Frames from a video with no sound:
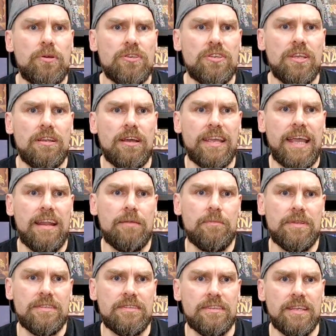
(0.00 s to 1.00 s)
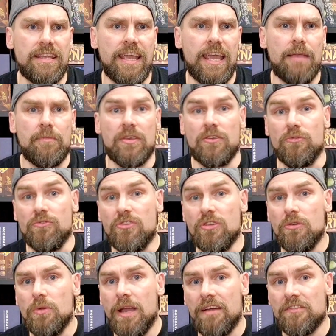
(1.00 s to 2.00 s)
a push-your-luck element to the game, you
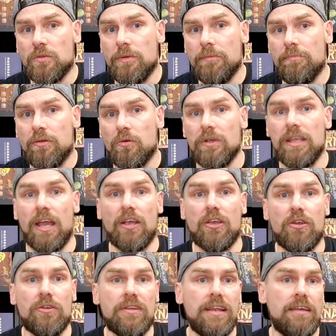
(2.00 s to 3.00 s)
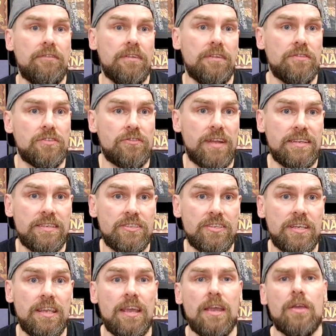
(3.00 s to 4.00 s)
do have to employ a good level of
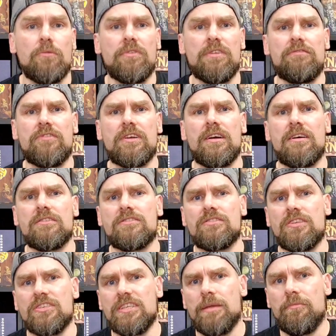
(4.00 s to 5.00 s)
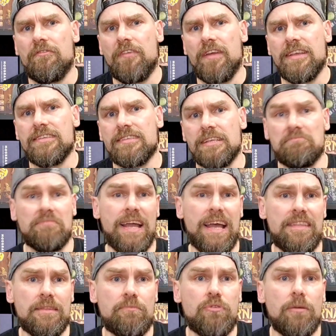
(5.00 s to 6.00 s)
strategy with regards to ship facing
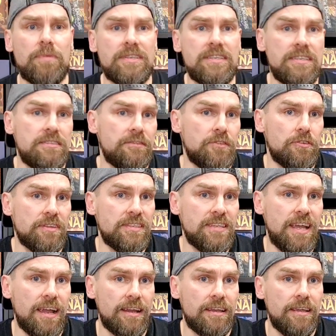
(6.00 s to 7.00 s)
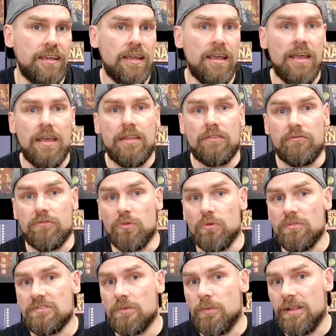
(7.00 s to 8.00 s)
and the properties of your attack. The
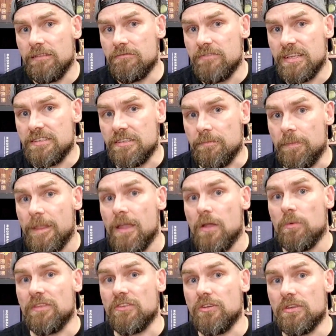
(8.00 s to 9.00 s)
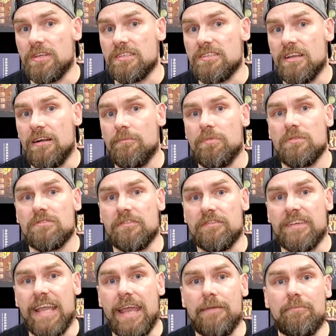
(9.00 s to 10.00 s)
rules are well written, with good examples
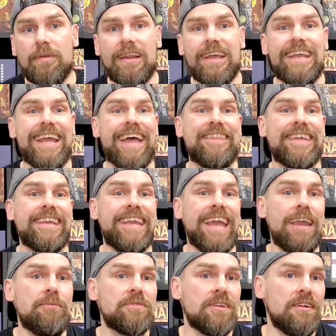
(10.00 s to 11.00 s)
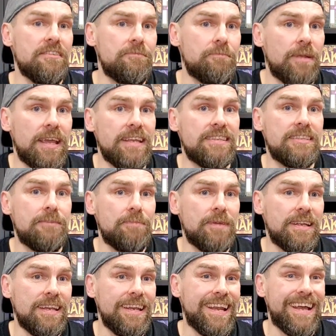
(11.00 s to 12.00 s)
of gameplay, and the games I've played
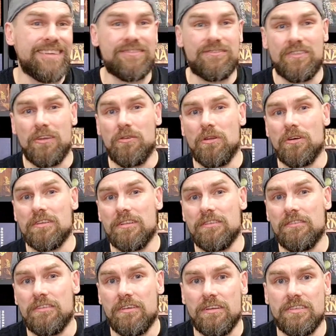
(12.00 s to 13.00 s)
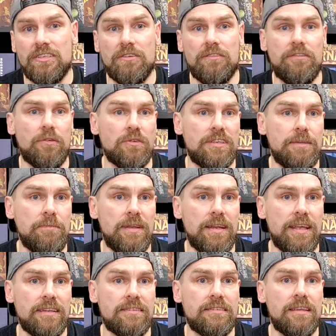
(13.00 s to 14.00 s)
typically last no longer than 30 or 40
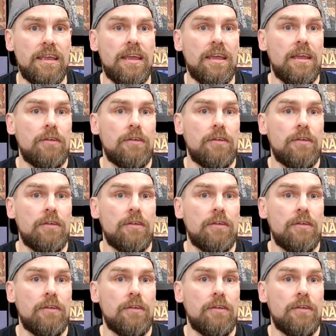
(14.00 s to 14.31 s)
minutes.